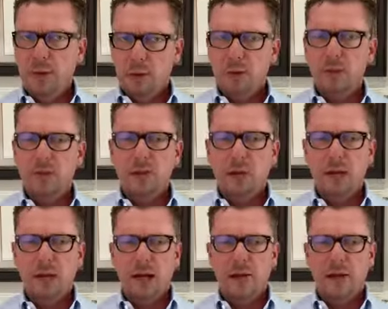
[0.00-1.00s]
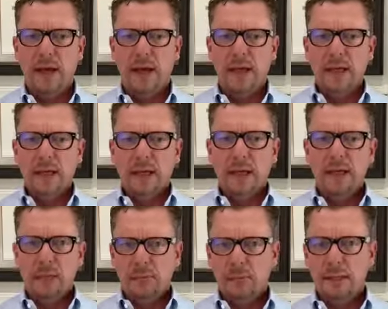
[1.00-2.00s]
and we'll talk about that in a
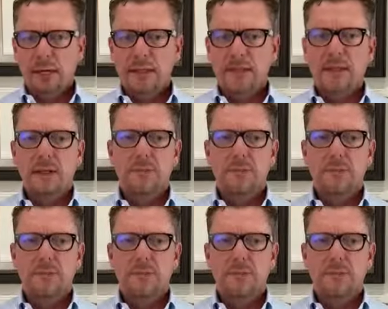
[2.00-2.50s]
bit.